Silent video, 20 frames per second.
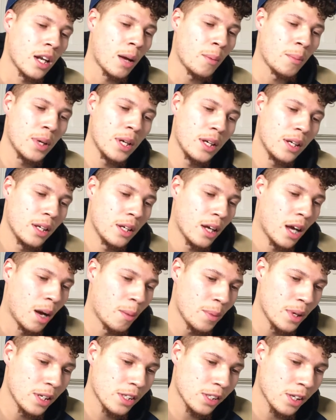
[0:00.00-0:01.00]
and I
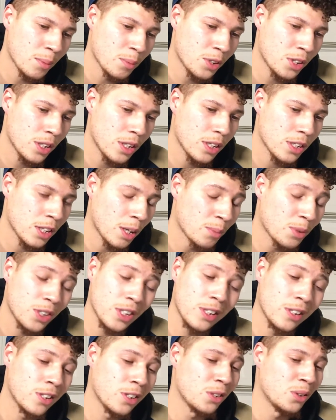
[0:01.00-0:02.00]
mean, some shit
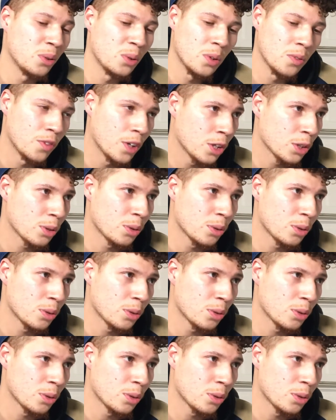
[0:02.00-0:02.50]
is just universal.